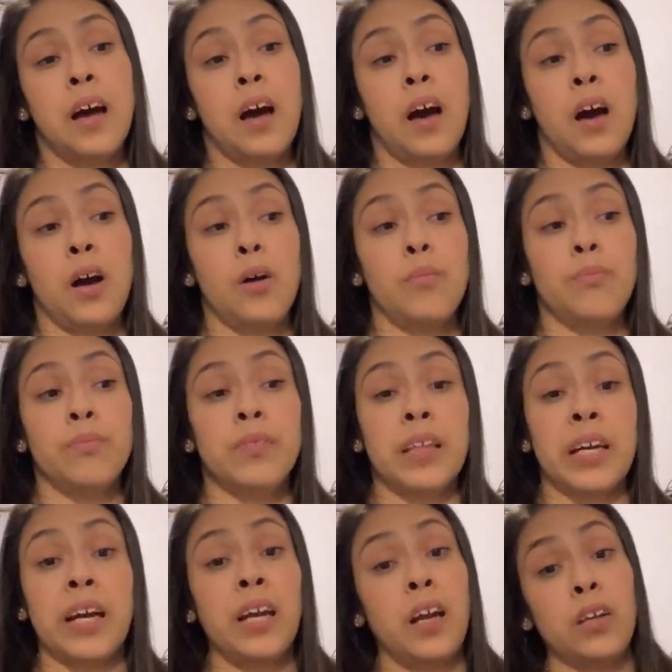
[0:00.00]

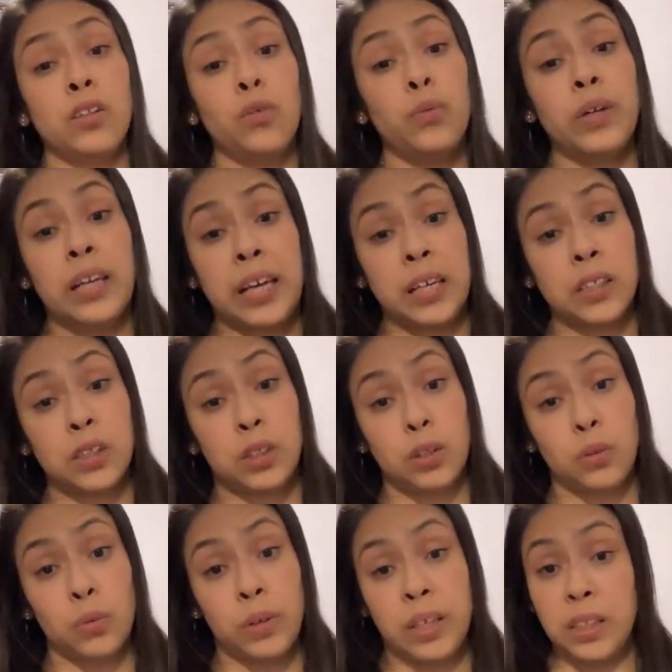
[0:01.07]
they can also relate it
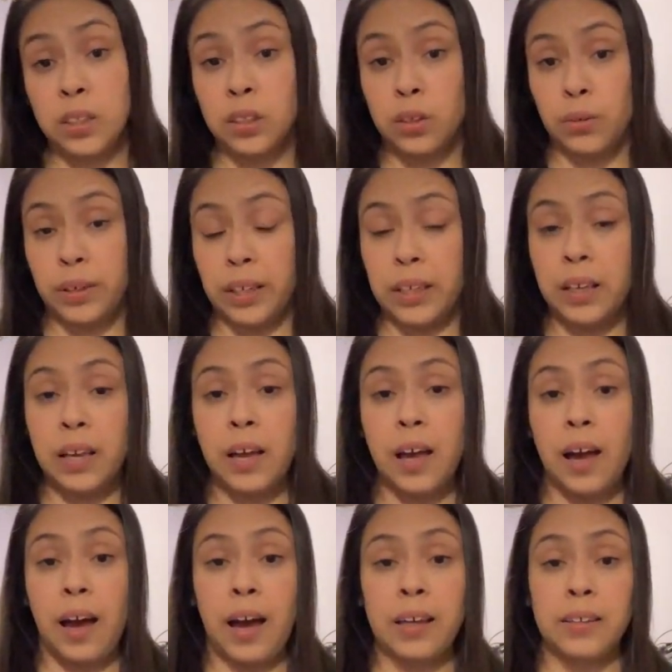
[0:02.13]
to history,
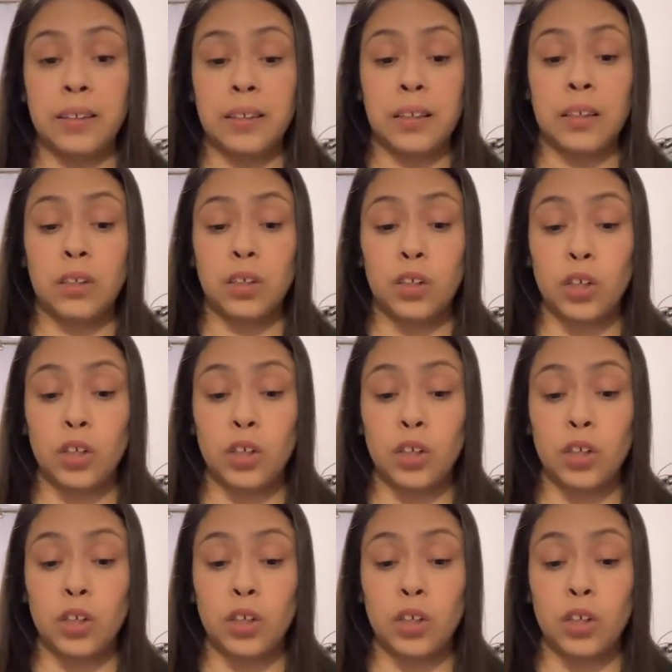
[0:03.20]
as in,